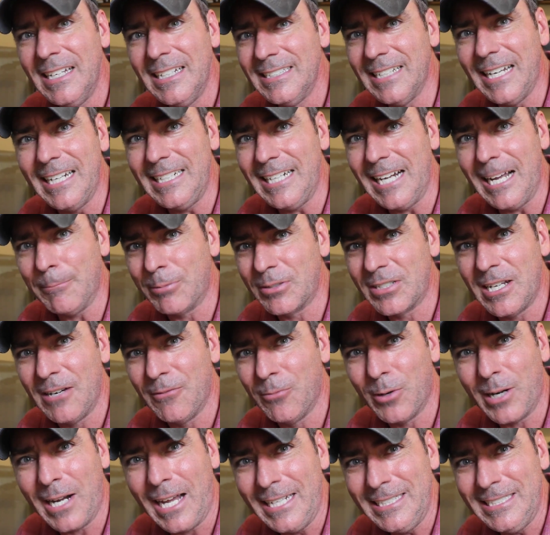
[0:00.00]
ninety-nine percent of
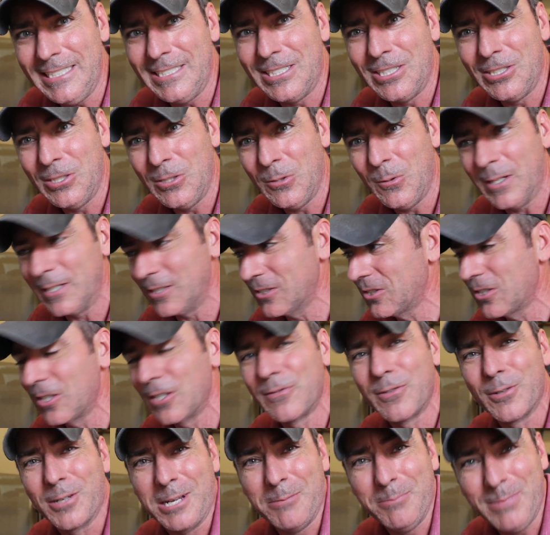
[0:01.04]
what I need to do on a
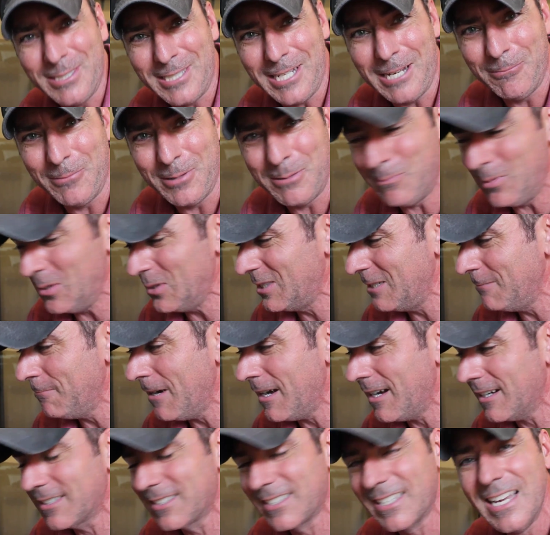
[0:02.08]
server can be done with
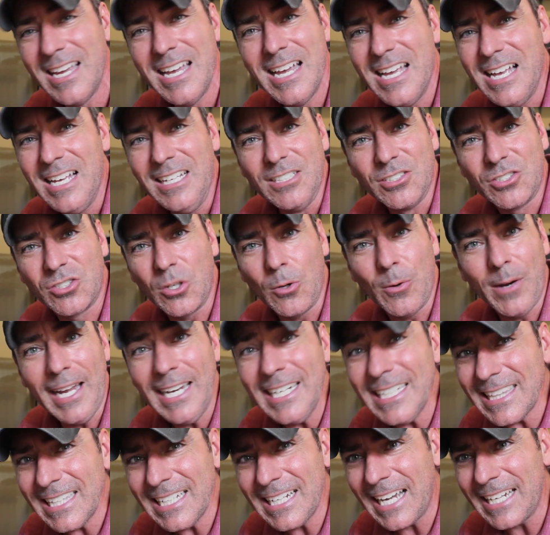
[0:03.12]
BusyBox. So
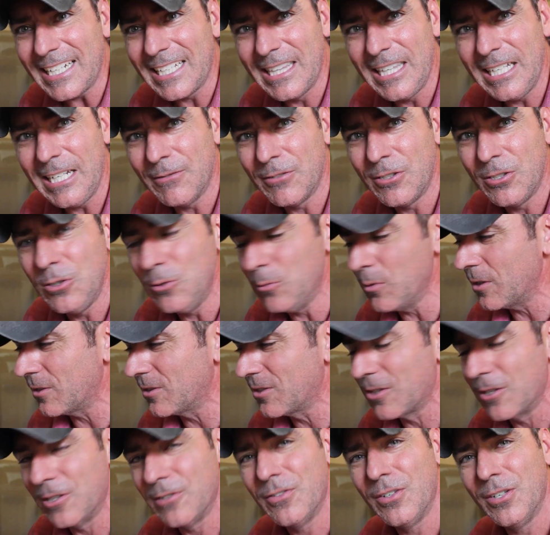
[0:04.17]
anything I can think of to do with a
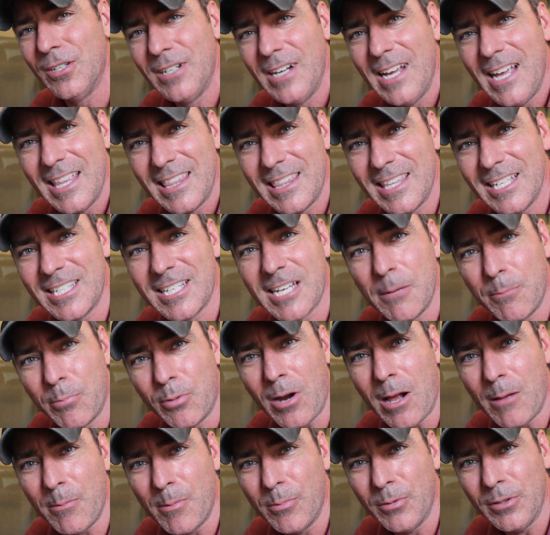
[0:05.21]
server, this could
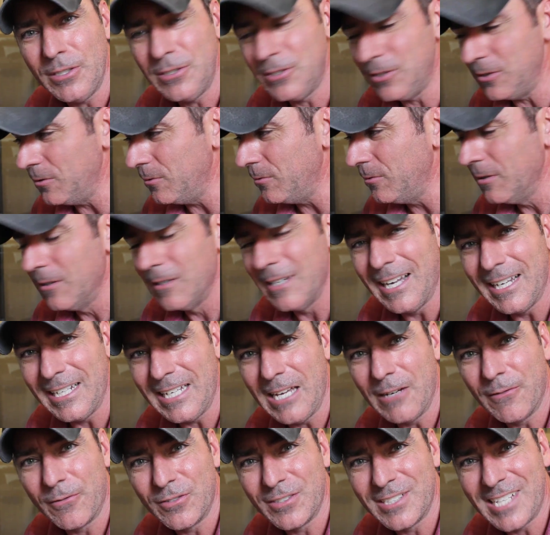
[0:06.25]
probably do,
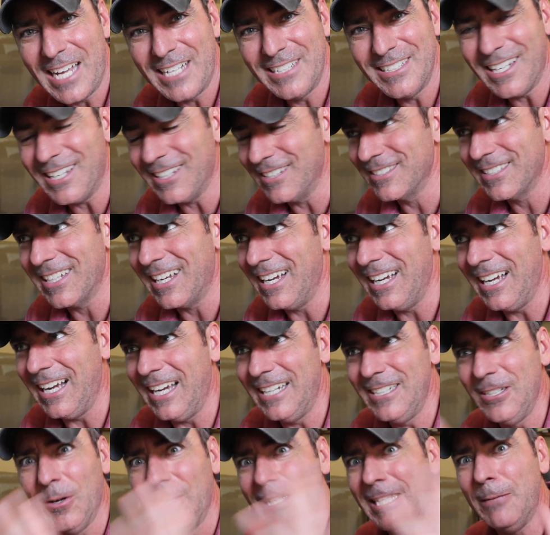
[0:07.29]
again, for ten dollars. I, I
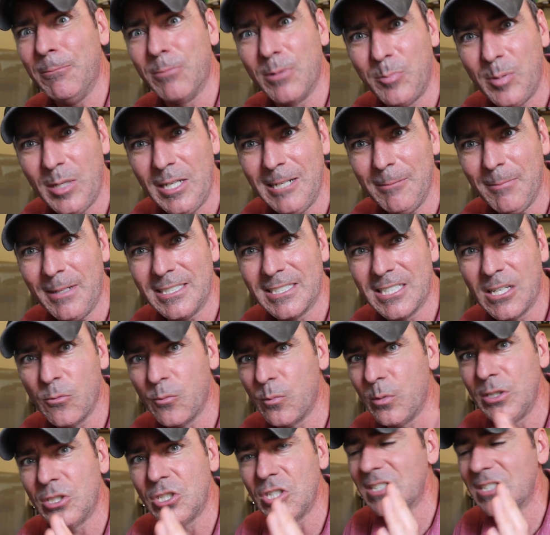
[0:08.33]
know I keep repeating myself, but it's